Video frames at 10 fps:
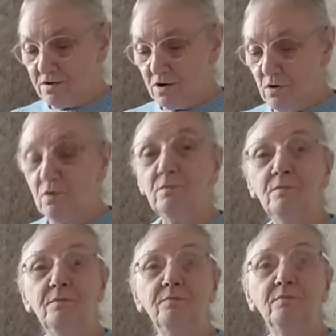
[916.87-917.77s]
So
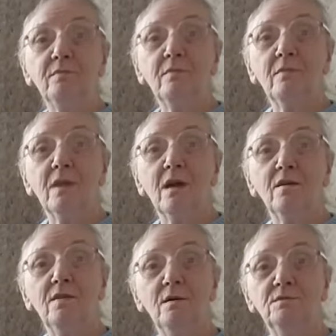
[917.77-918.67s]

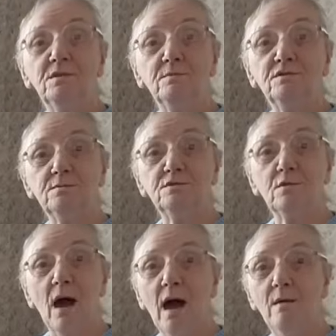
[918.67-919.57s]
thumbs up and
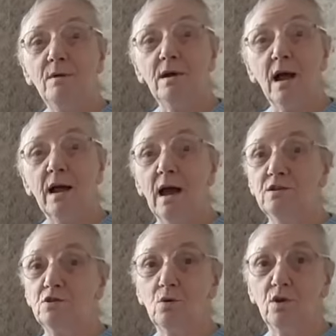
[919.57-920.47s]
subscribe, and I'll
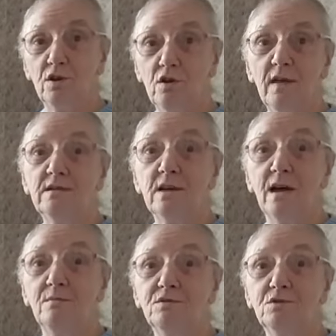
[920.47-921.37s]
catch you all another
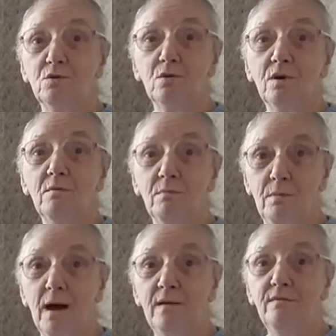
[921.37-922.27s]
time. So
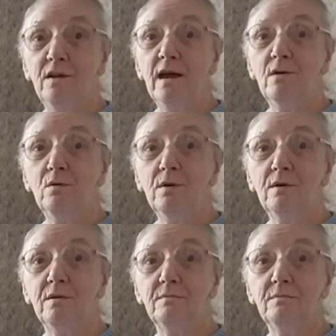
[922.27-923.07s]
bye for now.